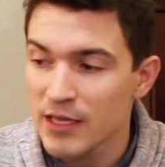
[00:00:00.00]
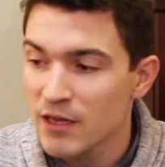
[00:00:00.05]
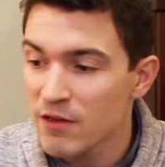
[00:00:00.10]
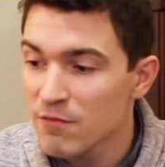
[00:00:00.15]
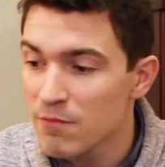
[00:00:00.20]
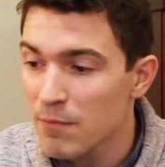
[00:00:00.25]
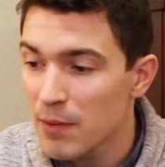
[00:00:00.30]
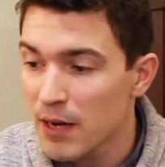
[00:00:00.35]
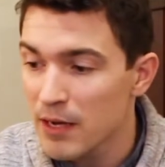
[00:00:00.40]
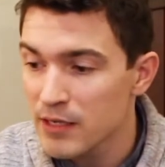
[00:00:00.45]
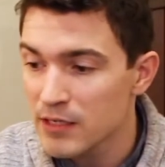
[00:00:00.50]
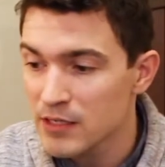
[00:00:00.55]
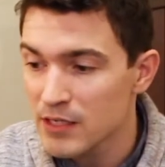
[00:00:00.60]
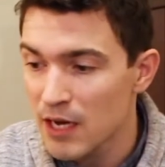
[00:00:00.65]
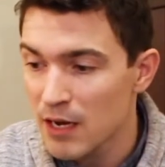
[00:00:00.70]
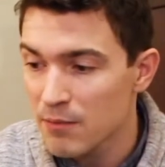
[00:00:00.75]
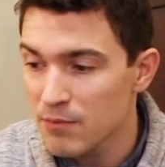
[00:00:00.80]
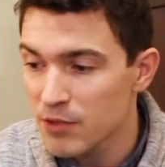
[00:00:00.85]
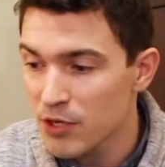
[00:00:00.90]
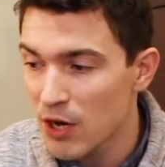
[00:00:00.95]
I leave, but
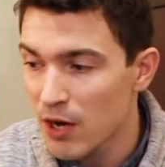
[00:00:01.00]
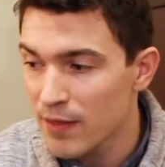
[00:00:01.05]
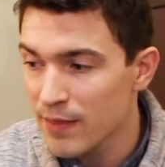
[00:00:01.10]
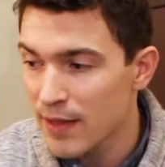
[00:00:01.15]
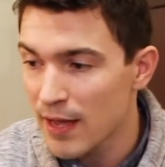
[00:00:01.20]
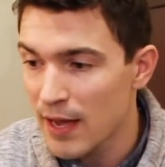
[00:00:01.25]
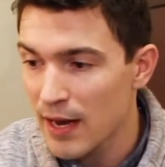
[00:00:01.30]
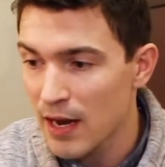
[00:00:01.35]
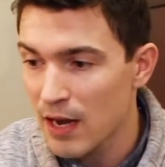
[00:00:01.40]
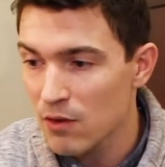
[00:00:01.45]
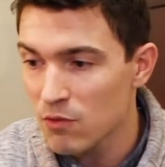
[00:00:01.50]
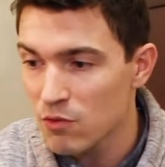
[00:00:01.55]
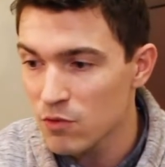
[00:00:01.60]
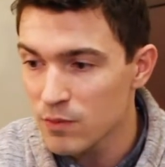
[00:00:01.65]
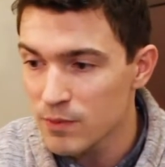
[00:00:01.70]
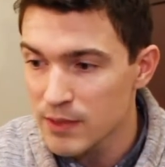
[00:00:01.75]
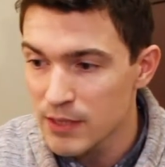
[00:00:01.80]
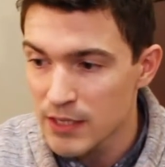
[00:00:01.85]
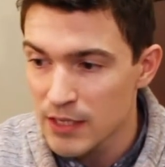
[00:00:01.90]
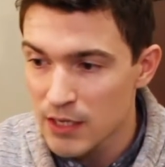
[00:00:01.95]
uh, beyond that, I will
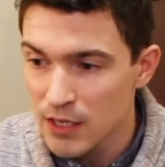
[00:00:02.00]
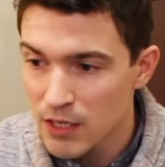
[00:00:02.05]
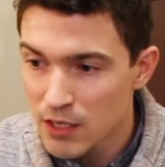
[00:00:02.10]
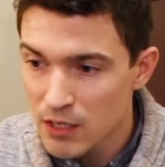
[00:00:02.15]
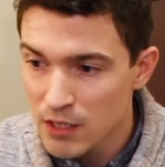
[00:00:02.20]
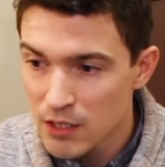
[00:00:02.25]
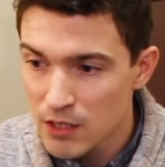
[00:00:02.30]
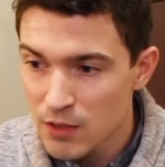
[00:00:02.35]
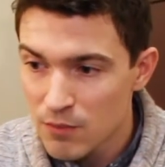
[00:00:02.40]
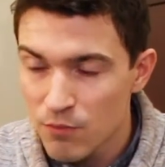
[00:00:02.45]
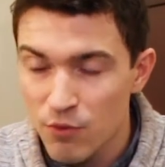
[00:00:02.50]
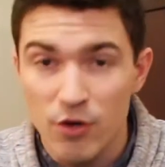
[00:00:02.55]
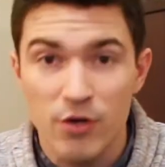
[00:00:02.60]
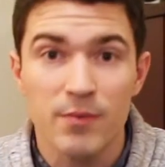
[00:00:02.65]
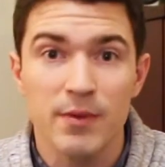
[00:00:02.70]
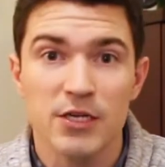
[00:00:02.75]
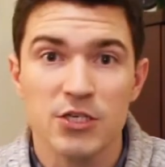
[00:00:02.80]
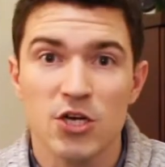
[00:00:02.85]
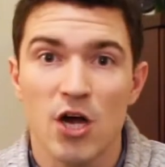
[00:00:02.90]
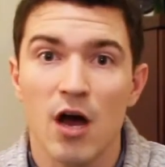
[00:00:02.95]
be
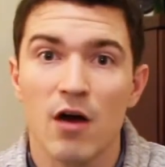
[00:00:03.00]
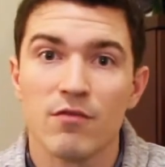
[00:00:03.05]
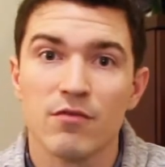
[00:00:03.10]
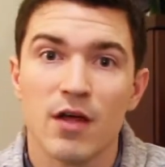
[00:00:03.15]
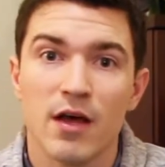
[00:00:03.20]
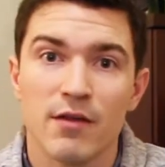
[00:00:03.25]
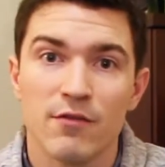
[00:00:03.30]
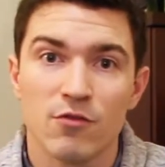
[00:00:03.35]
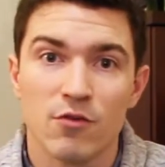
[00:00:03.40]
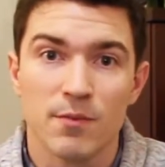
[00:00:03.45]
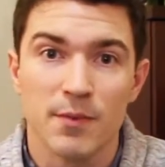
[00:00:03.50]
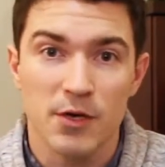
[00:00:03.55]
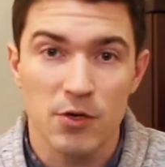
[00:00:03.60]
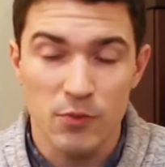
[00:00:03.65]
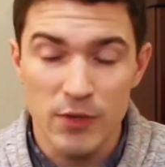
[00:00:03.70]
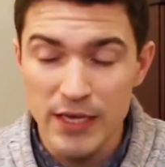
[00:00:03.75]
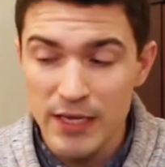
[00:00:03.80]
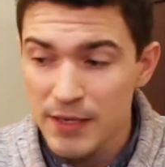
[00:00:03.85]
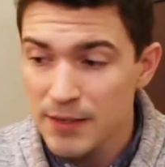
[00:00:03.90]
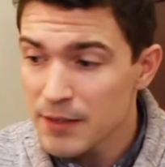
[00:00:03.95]
pretty much offline for about a
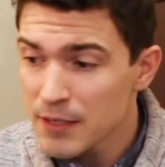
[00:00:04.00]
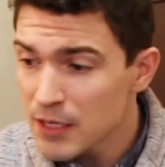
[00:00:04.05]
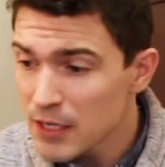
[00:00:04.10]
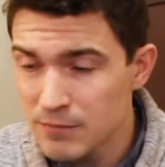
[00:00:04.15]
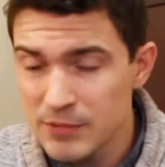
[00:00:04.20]
week.